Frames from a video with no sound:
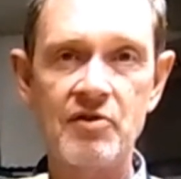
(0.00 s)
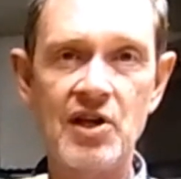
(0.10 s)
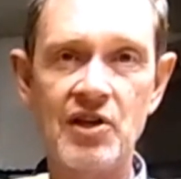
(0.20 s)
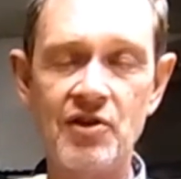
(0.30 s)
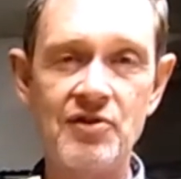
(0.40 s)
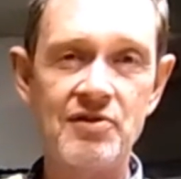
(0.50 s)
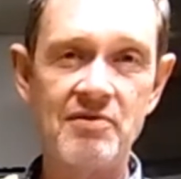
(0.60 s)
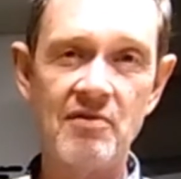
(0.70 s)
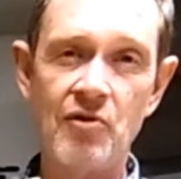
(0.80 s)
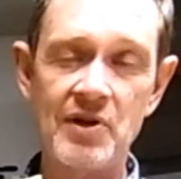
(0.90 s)
you can
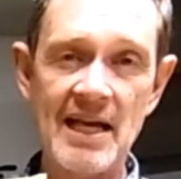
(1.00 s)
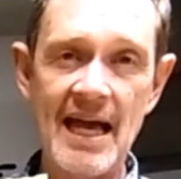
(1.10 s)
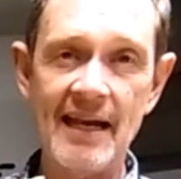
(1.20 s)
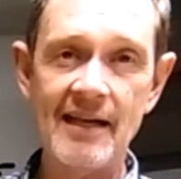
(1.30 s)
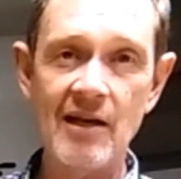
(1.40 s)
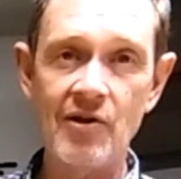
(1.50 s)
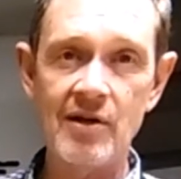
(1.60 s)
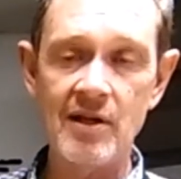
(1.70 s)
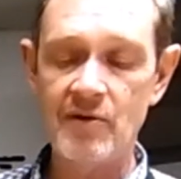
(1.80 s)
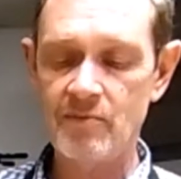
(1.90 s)
use organic
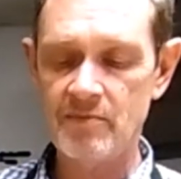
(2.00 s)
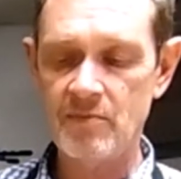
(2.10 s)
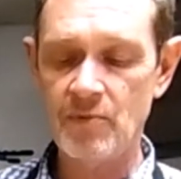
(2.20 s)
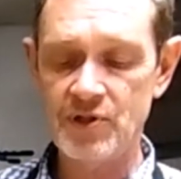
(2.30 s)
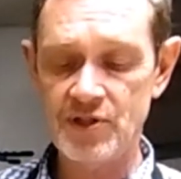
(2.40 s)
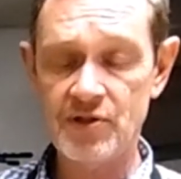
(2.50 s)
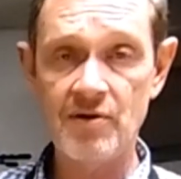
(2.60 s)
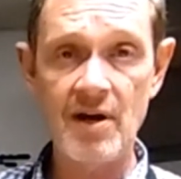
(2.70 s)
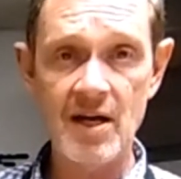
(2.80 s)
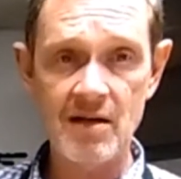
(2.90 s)
coconut, which is
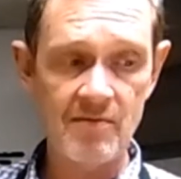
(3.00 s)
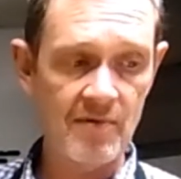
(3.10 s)
great,